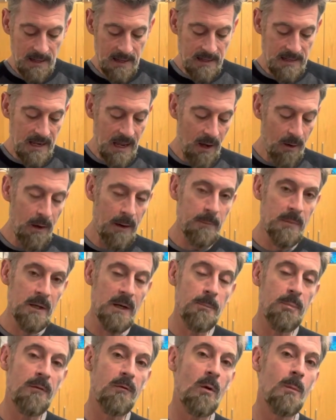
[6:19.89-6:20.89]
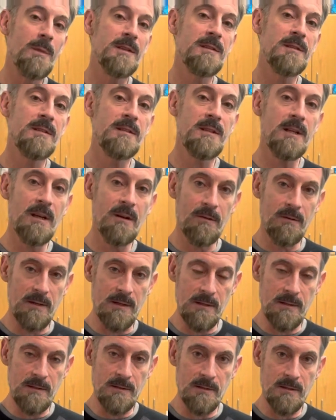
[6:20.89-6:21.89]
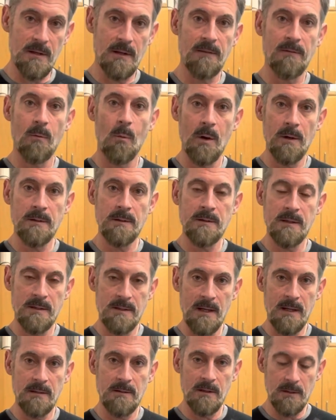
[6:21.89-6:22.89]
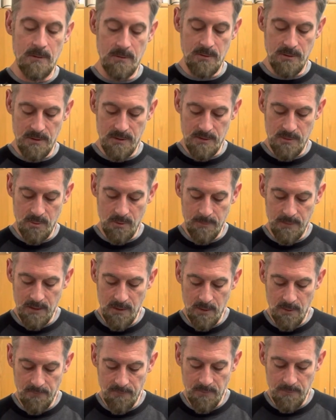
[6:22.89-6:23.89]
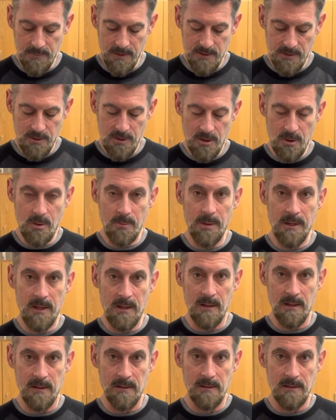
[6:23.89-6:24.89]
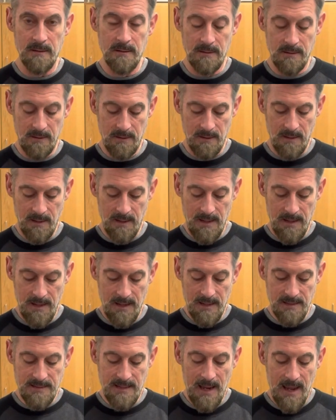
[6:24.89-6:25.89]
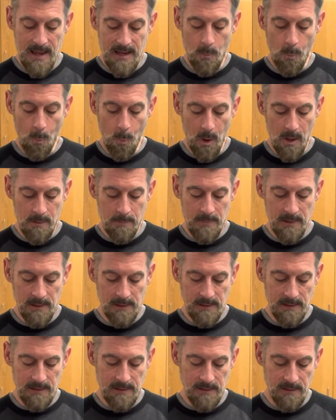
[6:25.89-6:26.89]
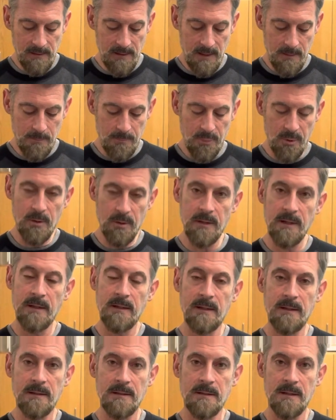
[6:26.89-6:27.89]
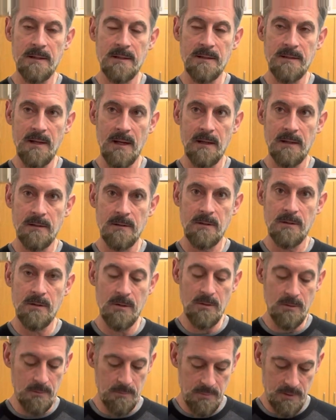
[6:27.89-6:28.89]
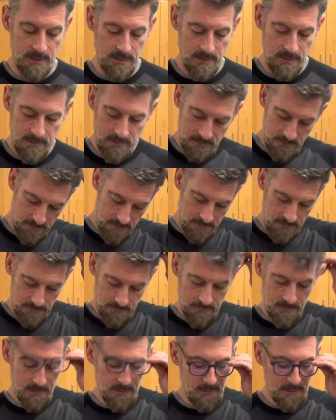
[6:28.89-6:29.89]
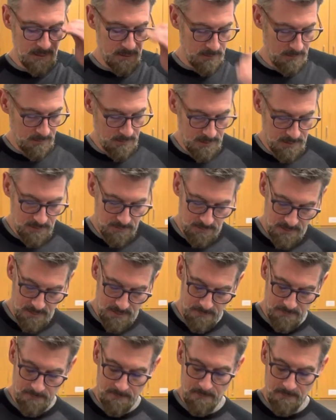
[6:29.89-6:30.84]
Now I'm going to perform a series of 1 to 10 dilutions. So I'm going to go from this tube here and take 1 milliliter and put it into the second tube. So that's what I'm going to do here.